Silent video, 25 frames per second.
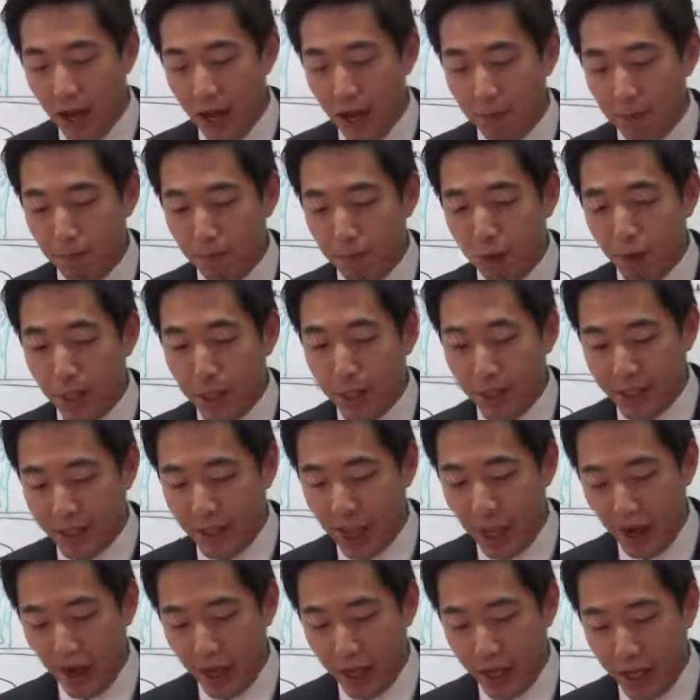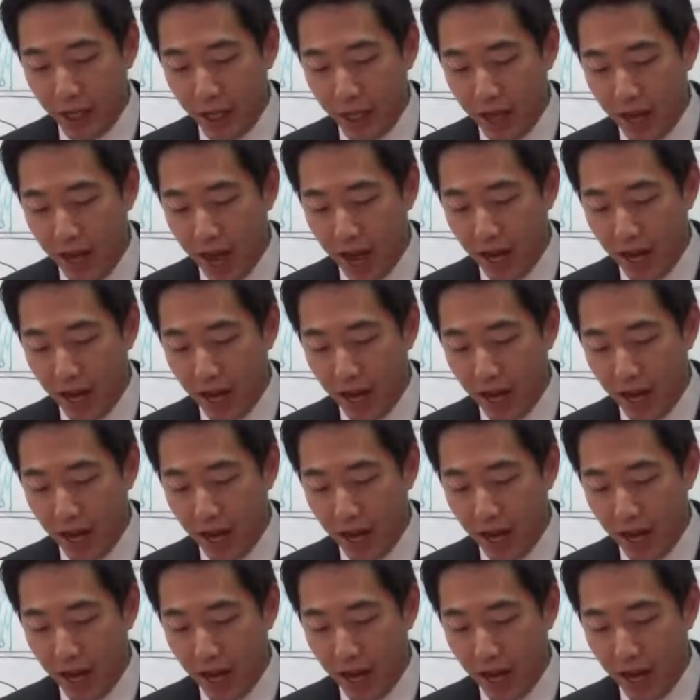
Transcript: and pretty scary. It can